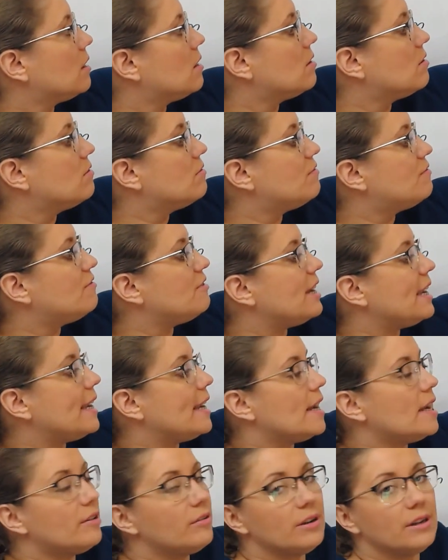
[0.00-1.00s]

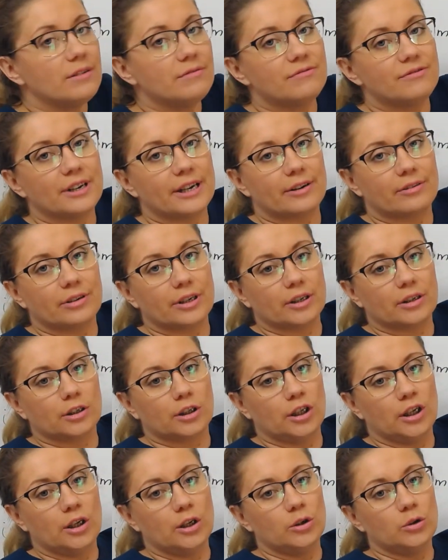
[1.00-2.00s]
very, very
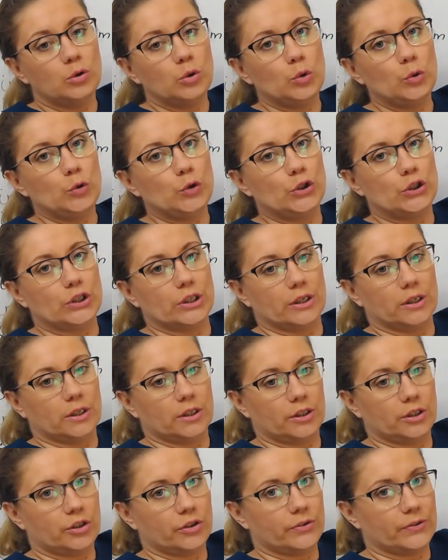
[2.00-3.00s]
close
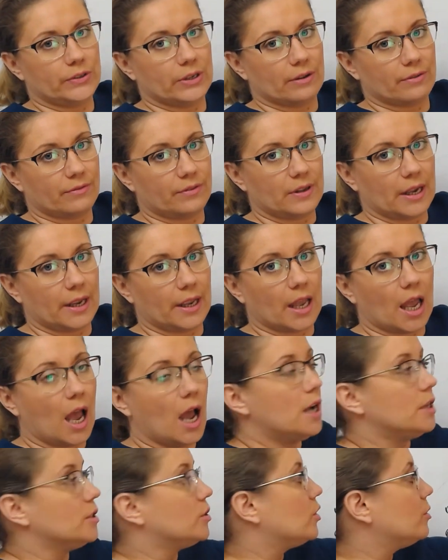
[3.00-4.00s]
to something.
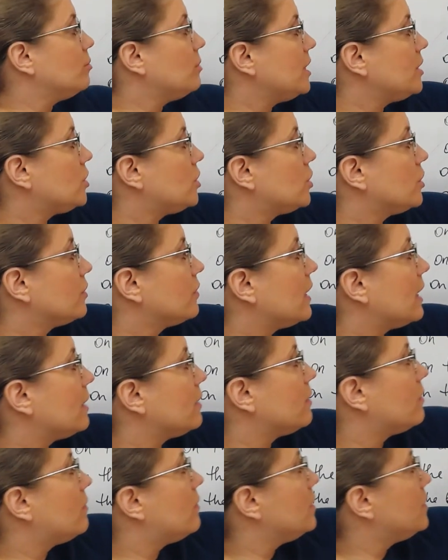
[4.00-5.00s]
So imagine
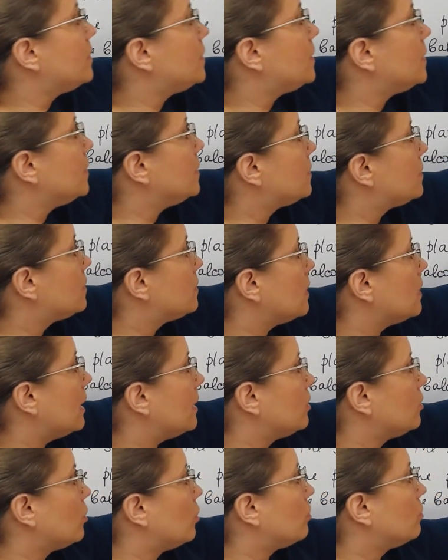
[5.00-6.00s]
that this is,
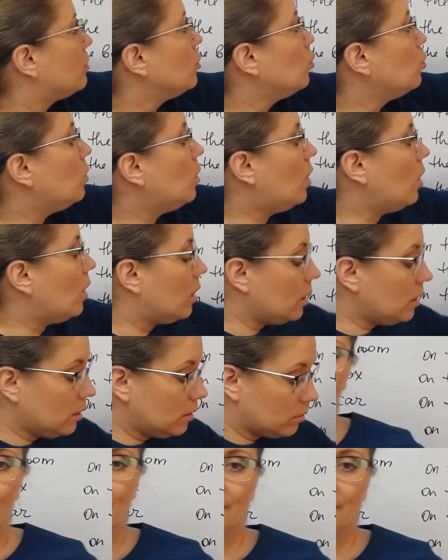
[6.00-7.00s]
the wall,